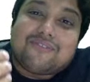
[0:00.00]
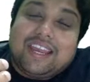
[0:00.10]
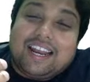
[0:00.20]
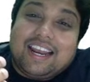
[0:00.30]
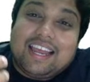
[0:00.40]

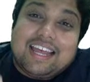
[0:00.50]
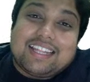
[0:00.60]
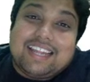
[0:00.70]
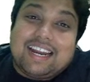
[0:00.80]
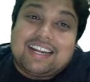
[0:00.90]
feel
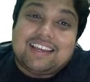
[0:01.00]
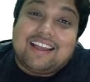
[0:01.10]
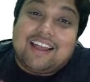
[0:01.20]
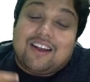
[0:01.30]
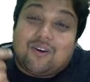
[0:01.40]

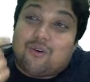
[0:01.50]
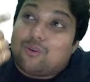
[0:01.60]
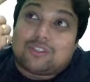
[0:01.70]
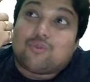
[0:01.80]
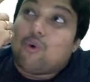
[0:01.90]
that
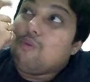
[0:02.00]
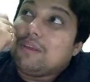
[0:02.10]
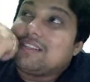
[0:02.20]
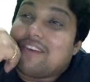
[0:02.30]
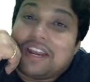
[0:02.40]
SOM
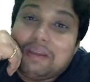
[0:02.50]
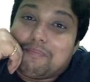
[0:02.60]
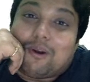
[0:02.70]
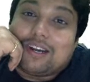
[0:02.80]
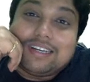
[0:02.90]
is a very
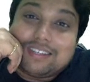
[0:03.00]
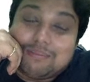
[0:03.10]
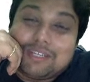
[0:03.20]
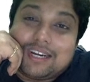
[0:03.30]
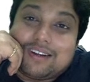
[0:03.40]
important
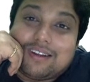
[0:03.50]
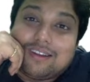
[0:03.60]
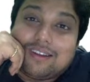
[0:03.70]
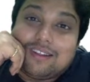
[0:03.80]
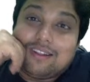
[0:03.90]
subject.
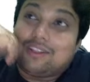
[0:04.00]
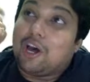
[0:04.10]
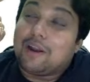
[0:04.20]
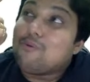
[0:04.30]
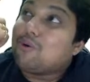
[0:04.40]

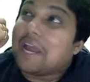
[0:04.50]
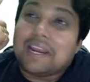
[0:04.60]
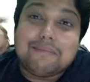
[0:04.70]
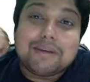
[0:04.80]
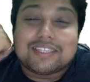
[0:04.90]

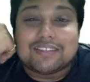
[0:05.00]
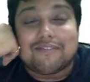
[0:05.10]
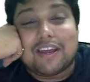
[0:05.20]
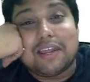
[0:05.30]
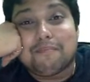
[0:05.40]
Thermodynamics is a
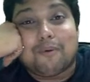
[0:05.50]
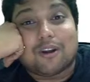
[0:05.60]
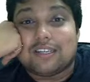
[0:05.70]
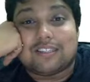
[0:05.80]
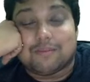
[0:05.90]
very
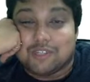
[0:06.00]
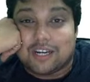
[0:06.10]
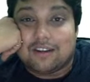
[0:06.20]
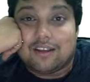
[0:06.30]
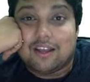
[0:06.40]
important subject.